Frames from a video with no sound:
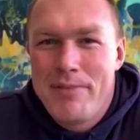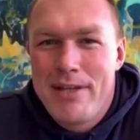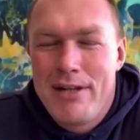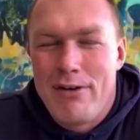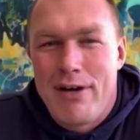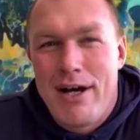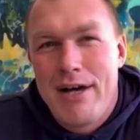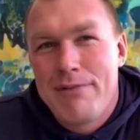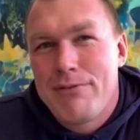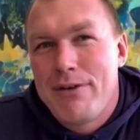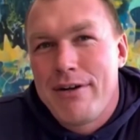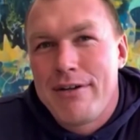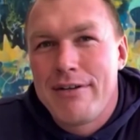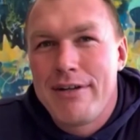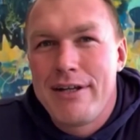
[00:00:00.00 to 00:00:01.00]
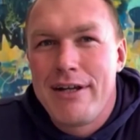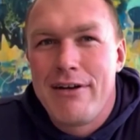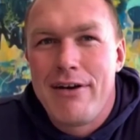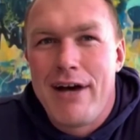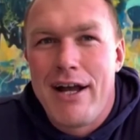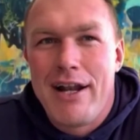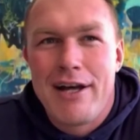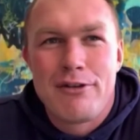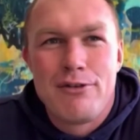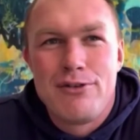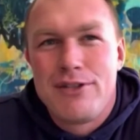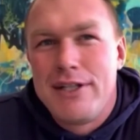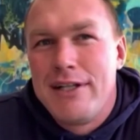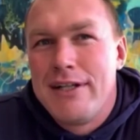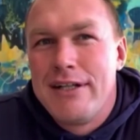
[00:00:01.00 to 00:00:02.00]
look, I've got, I like New
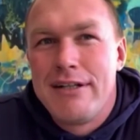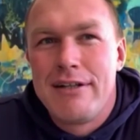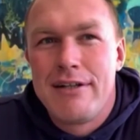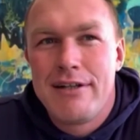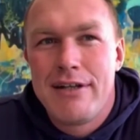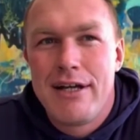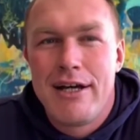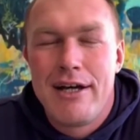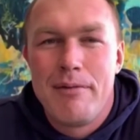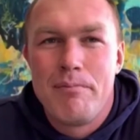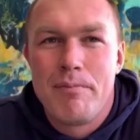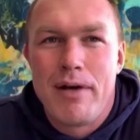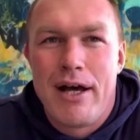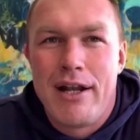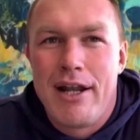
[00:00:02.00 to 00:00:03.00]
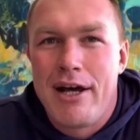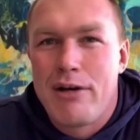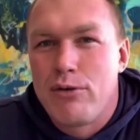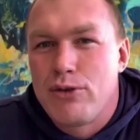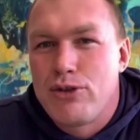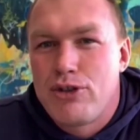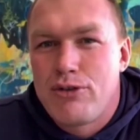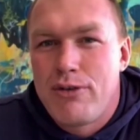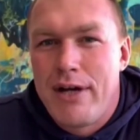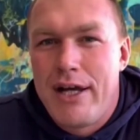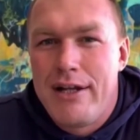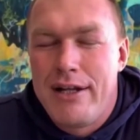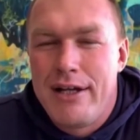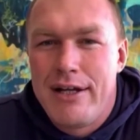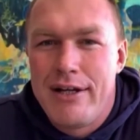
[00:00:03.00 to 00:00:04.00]
Zealand. I like
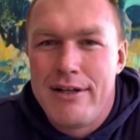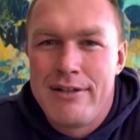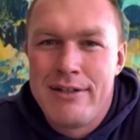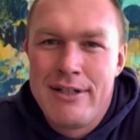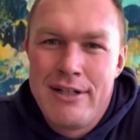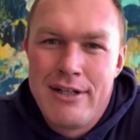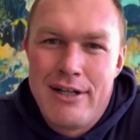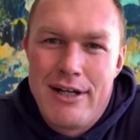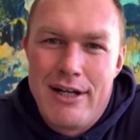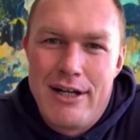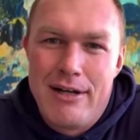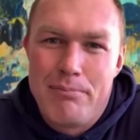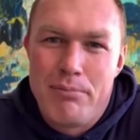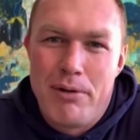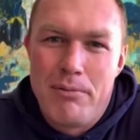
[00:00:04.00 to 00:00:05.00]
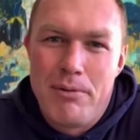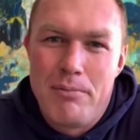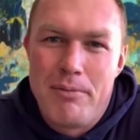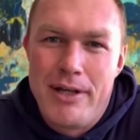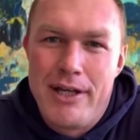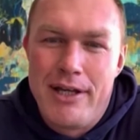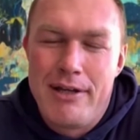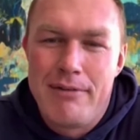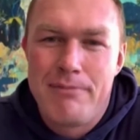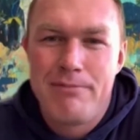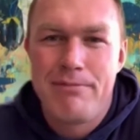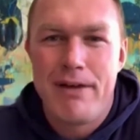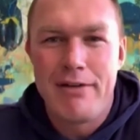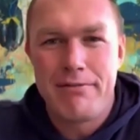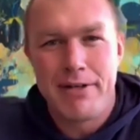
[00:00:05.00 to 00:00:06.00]
Australia. Probably
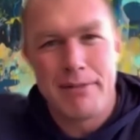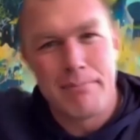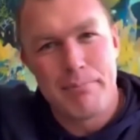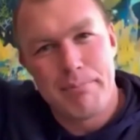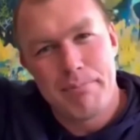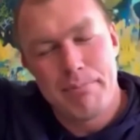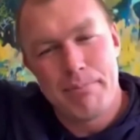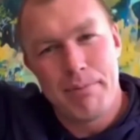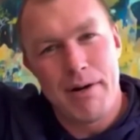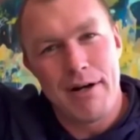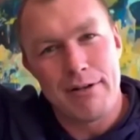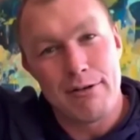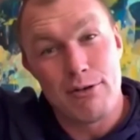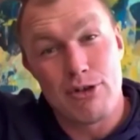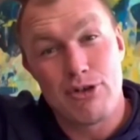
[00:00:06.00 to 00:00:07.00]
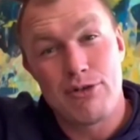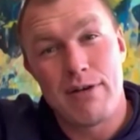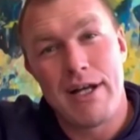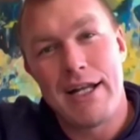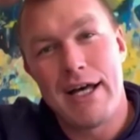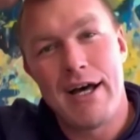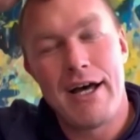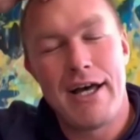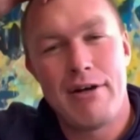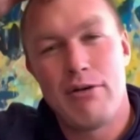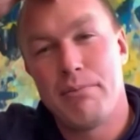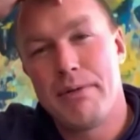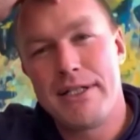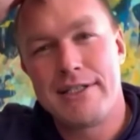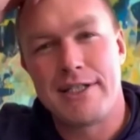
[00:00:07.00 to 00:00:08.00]
favorite part in Australia I had,
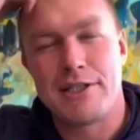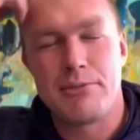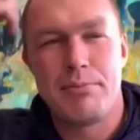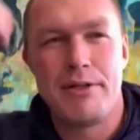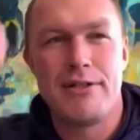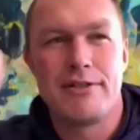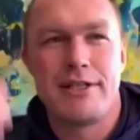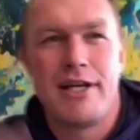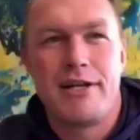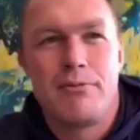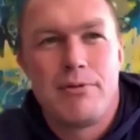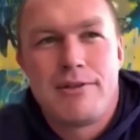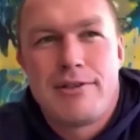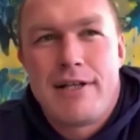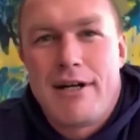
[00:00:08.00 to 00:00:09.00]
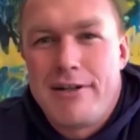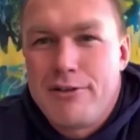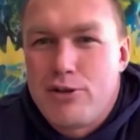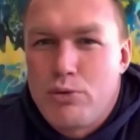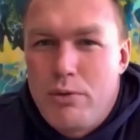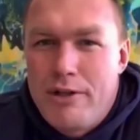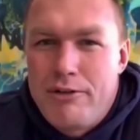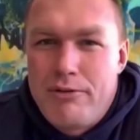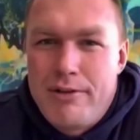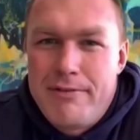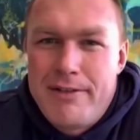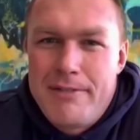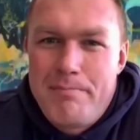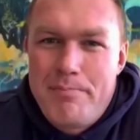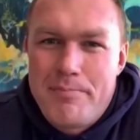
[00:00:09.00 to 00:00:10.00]
or best experience I had, was down in Swan
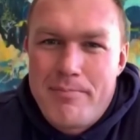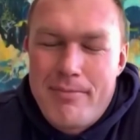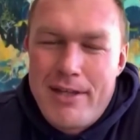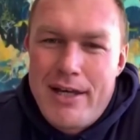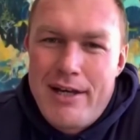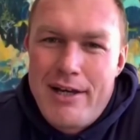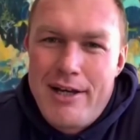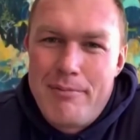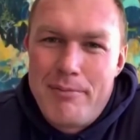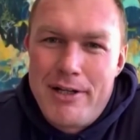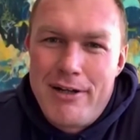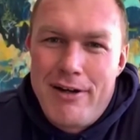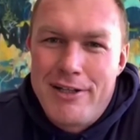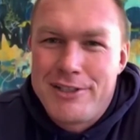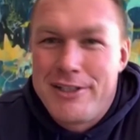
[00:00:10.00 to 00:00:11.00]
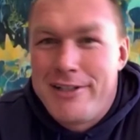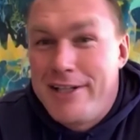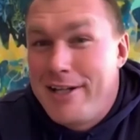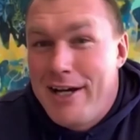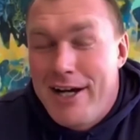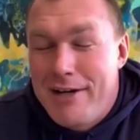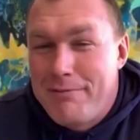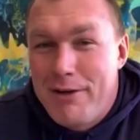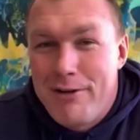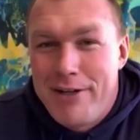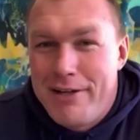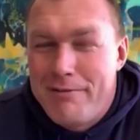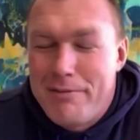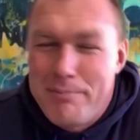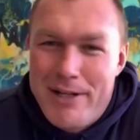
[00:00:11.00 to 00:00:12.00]
River. In Argentina, I've only
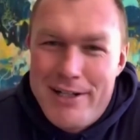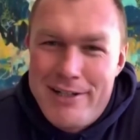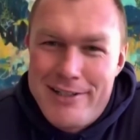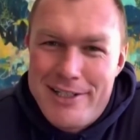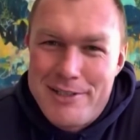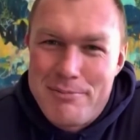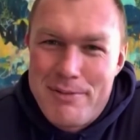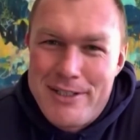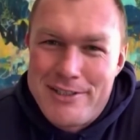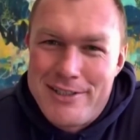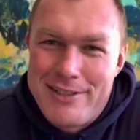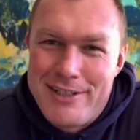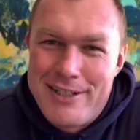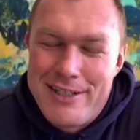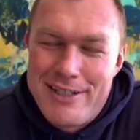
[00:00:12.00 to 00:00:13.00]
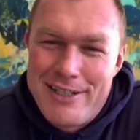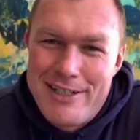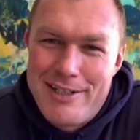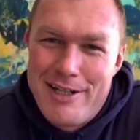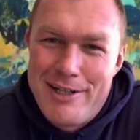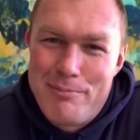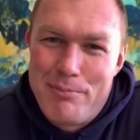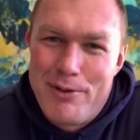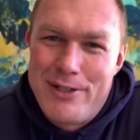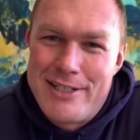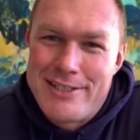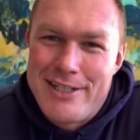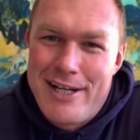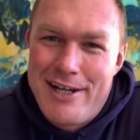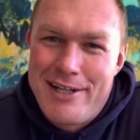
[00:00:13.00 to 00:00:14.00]
ever played a test match in
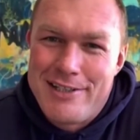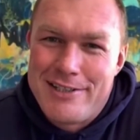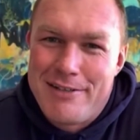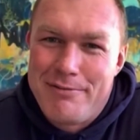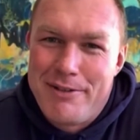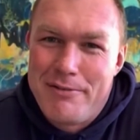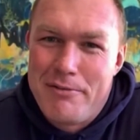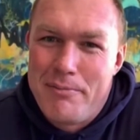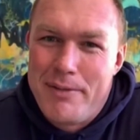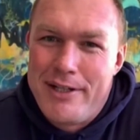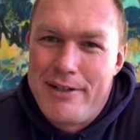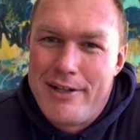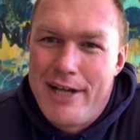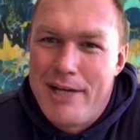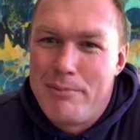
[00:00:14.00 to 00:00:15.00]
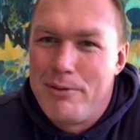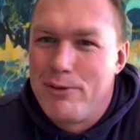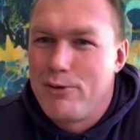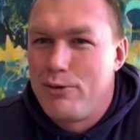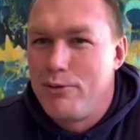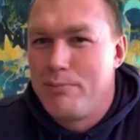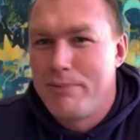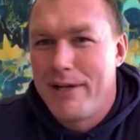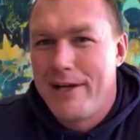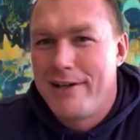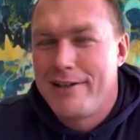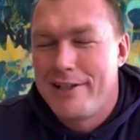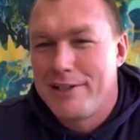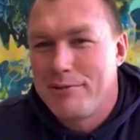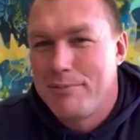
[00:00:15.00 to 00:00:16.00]
Buenos Aires. I've never been able to play a
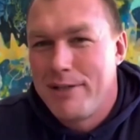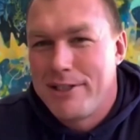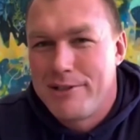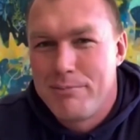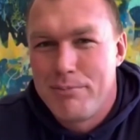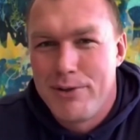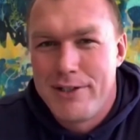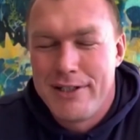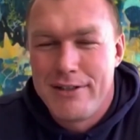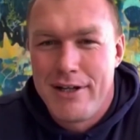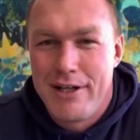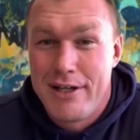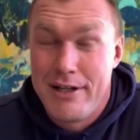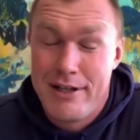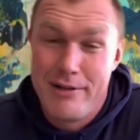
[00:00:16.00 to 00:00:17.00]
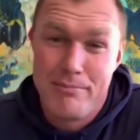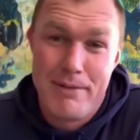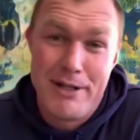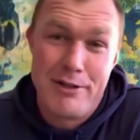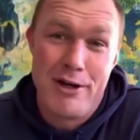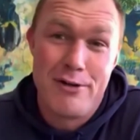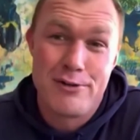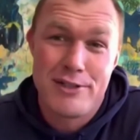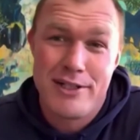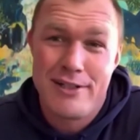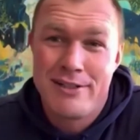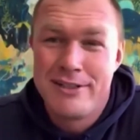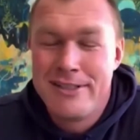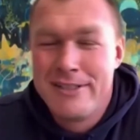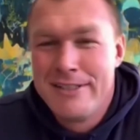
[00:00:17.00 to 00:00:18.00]
test match in Mendoza.
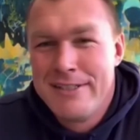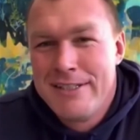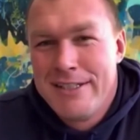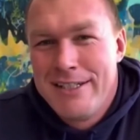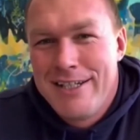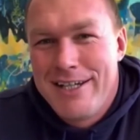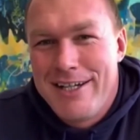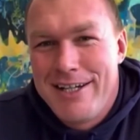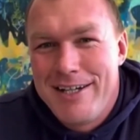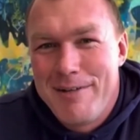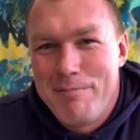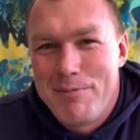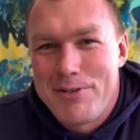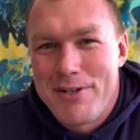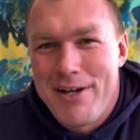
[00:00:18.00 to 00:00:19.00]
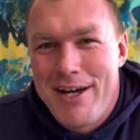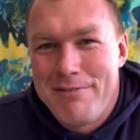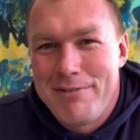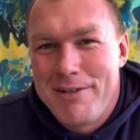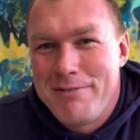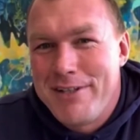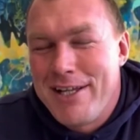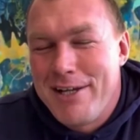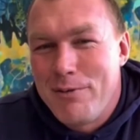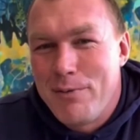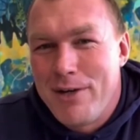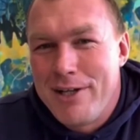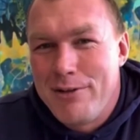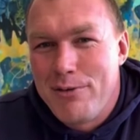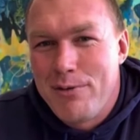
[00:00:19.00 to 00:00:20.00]
So I've never done a
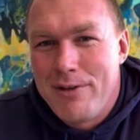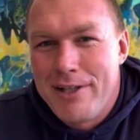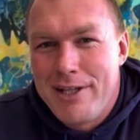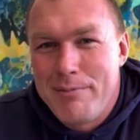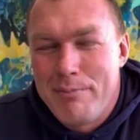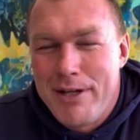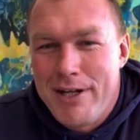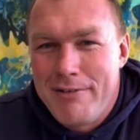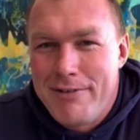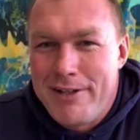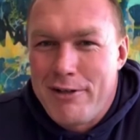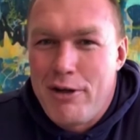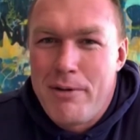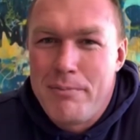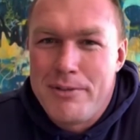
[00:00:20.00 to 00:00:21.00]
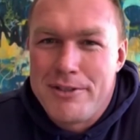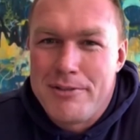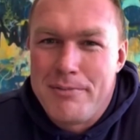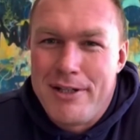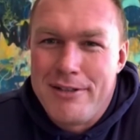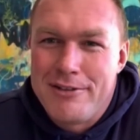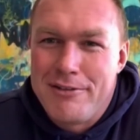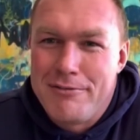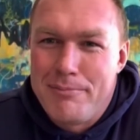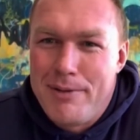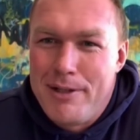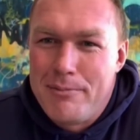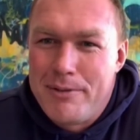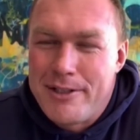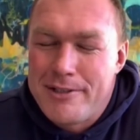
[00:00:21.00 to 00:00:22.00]
wine tour there, but I've had copious amounts of
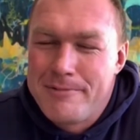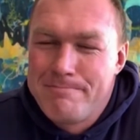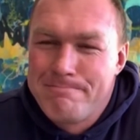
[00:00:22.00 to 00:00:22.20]
Malbec.